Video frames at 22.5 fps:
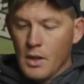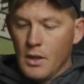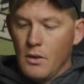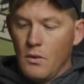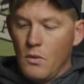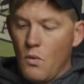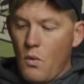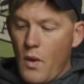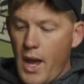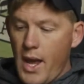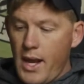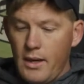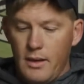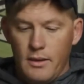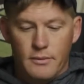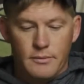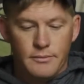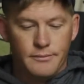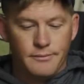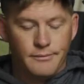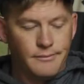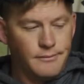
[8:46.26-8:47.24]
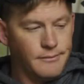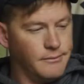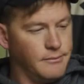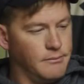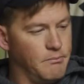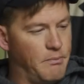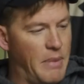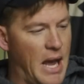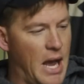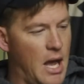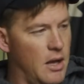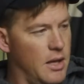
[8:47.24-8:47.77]
Weight,
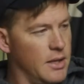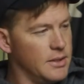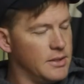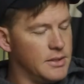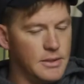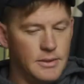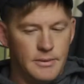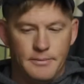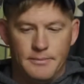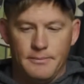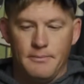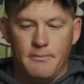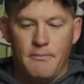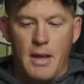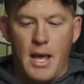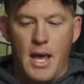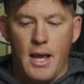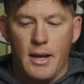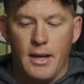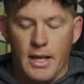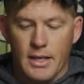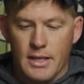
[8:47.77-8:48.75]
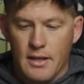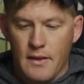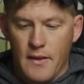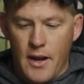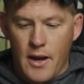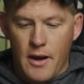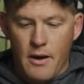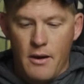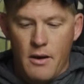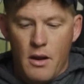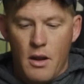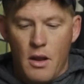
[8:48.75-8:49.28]
balance, man, it's
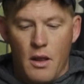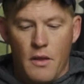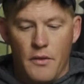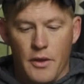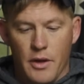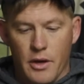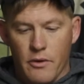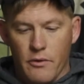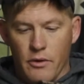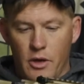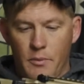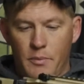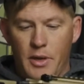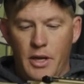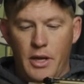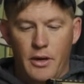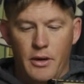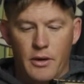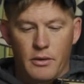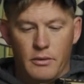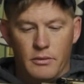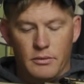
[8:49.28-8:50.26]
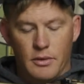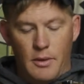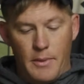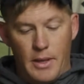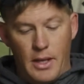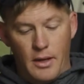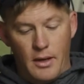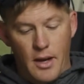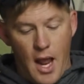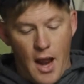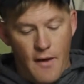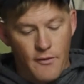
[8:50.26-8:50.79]
there. The grip here, I
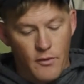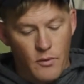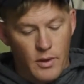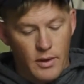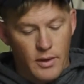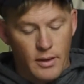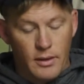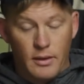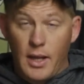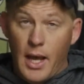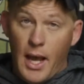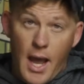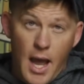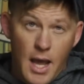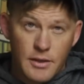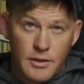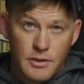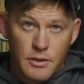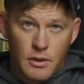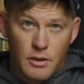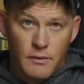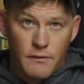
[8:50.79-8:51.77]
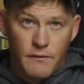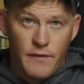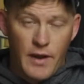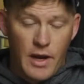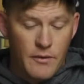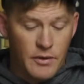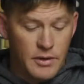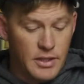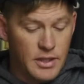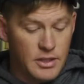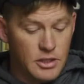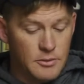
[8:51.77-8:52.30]
mean, everyone has their own
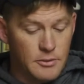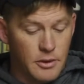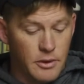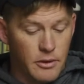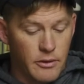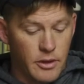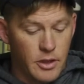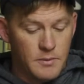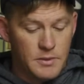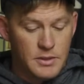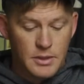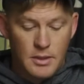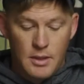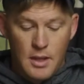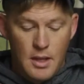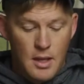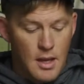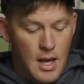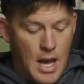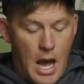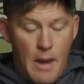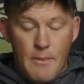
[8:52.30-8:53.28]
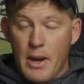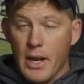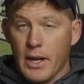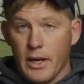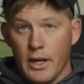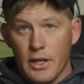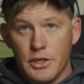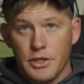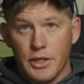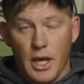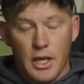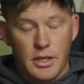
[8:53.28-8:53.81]
favoritism on grips. I'm not
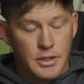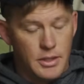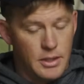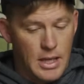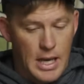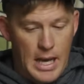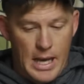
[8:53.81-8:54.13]
going to change it.